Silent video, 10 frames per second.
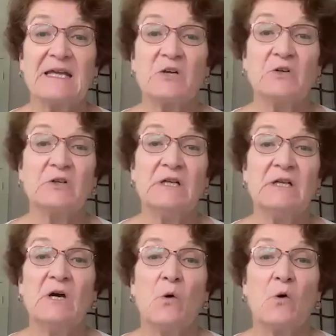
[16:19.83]
could,
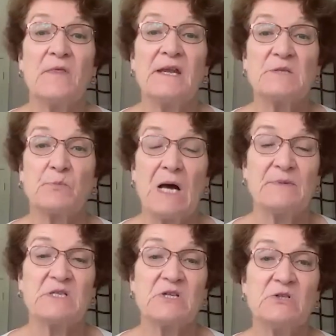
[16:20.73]
or that it's
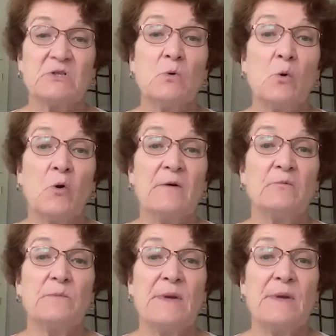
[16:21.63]
promised to do, or that
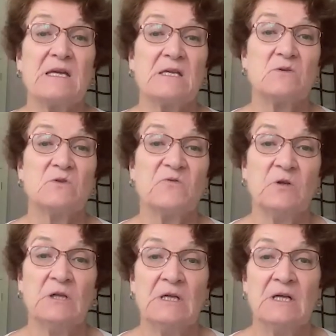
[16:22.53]
would make it
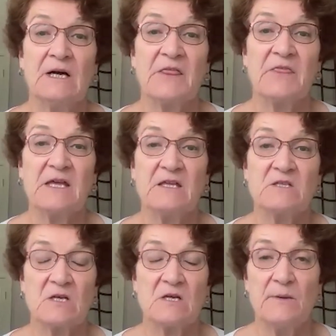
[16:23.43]
useful. I think
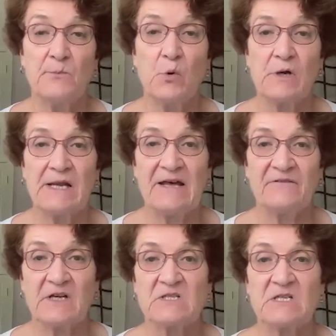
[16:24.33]
it's an important
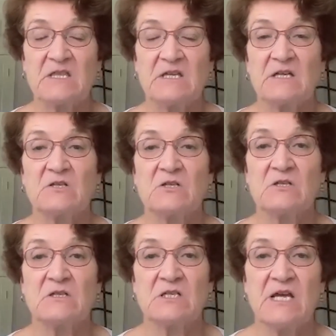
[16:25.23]
advocacy thing
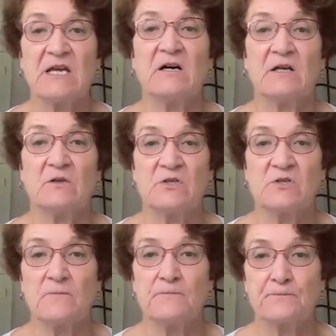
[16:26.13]
to take on also.